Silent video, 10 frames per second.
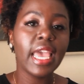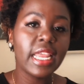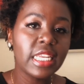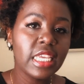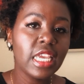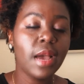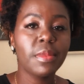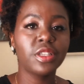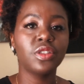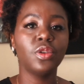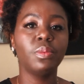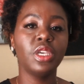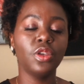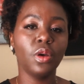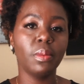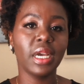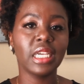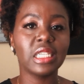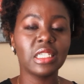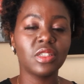And here I'm assuming your
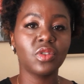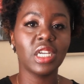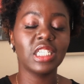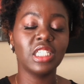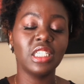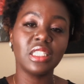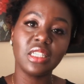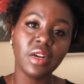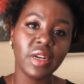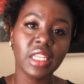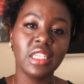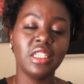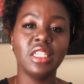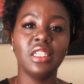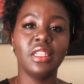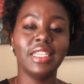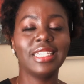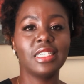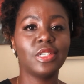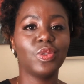marketing strategy is directly
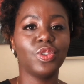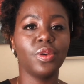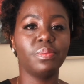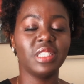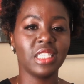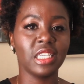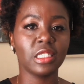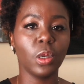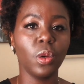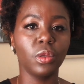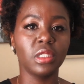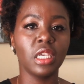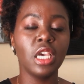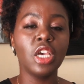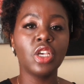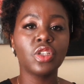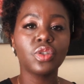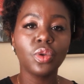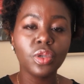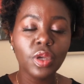linked to your business goals.
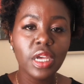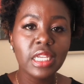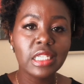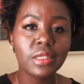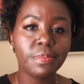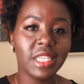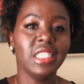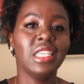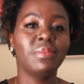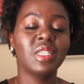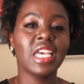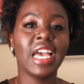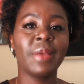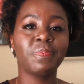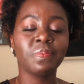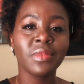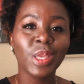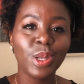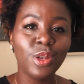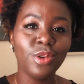So spend some time,
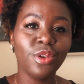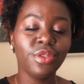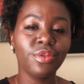look